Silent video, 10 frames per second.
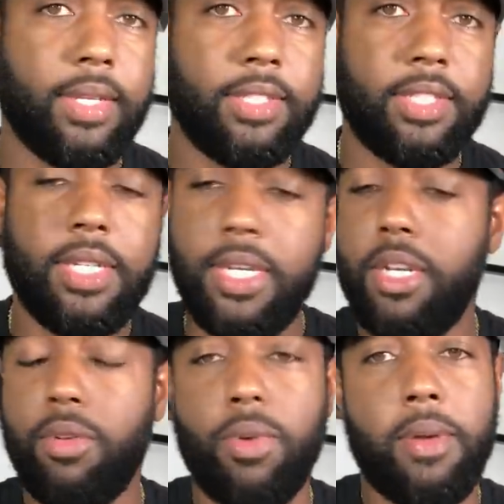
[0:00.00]
she
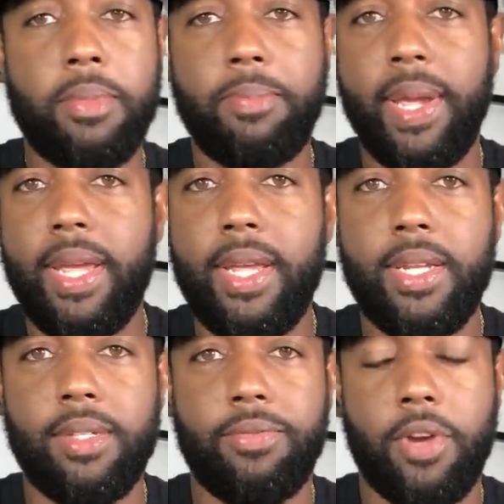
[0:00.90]
need to run my
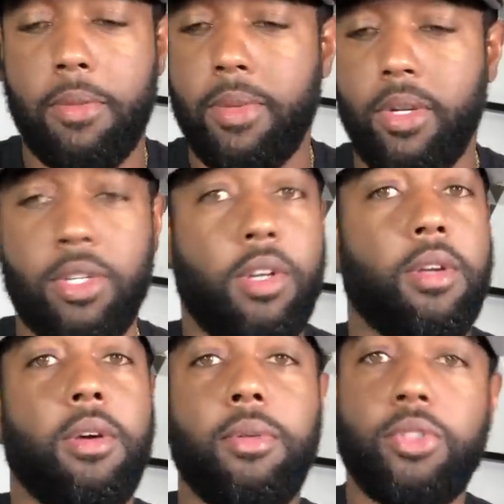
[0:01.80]
page for me or,
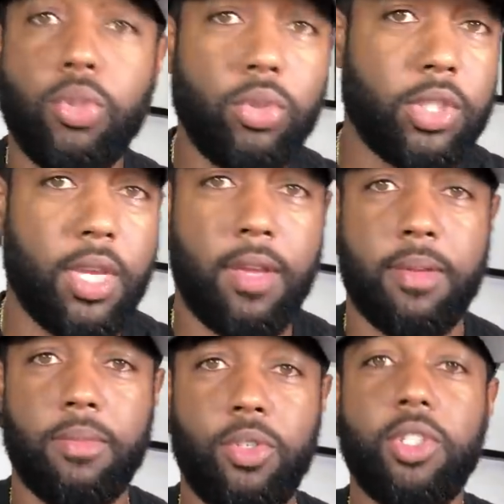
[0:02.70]
or, or do
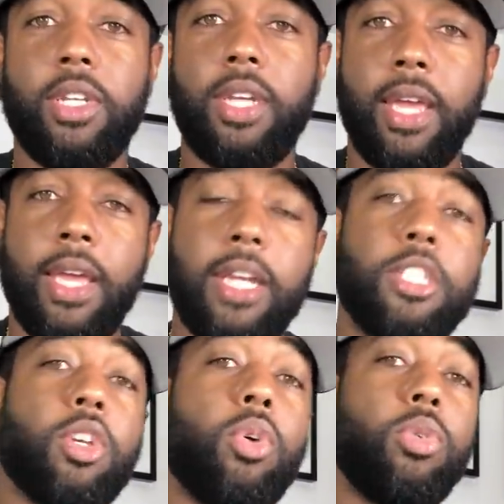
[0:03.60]
something, you see?
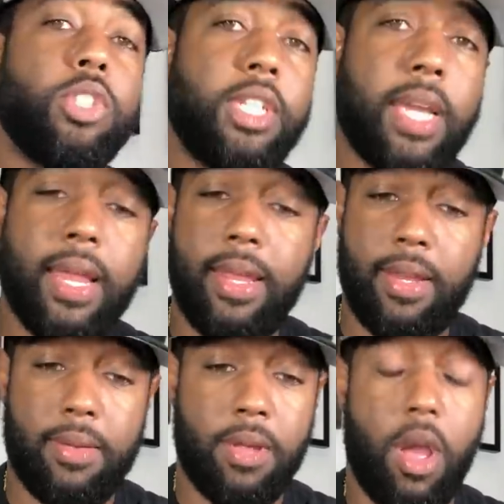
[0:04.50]
So she got
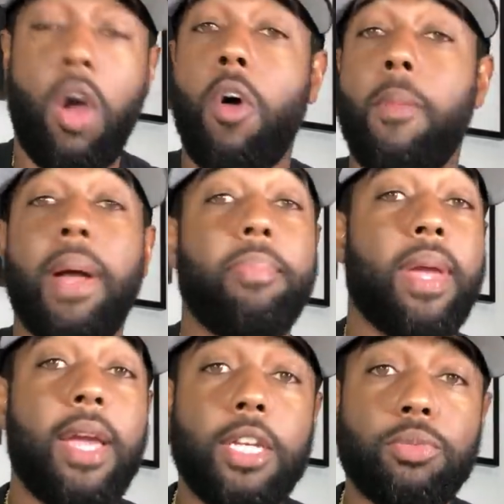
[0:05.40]
all my
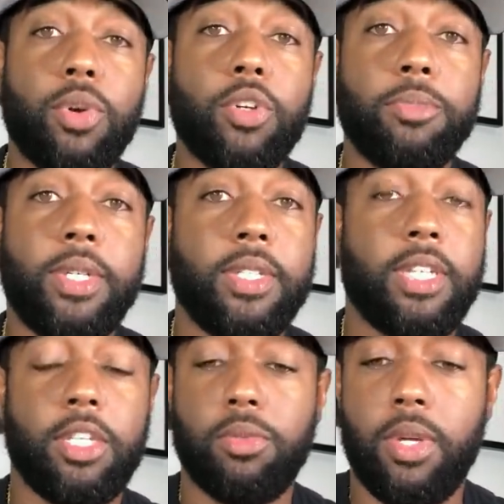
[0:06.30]
passwords because
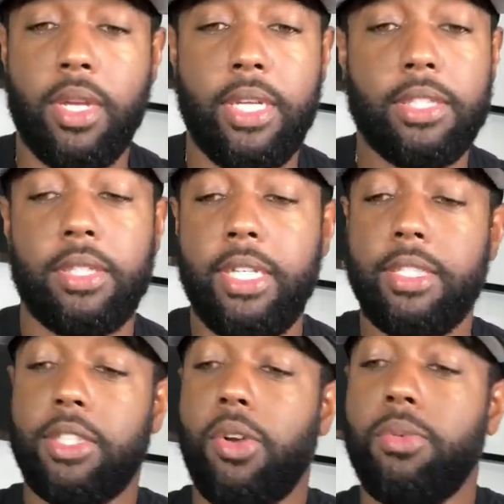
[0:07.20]
guess what? It's,
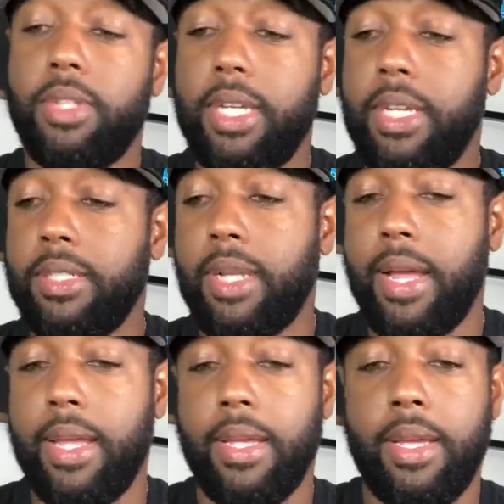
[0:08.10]
it's certain things
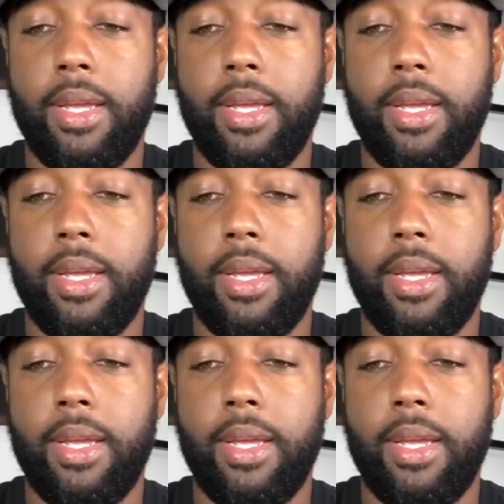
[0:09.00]
like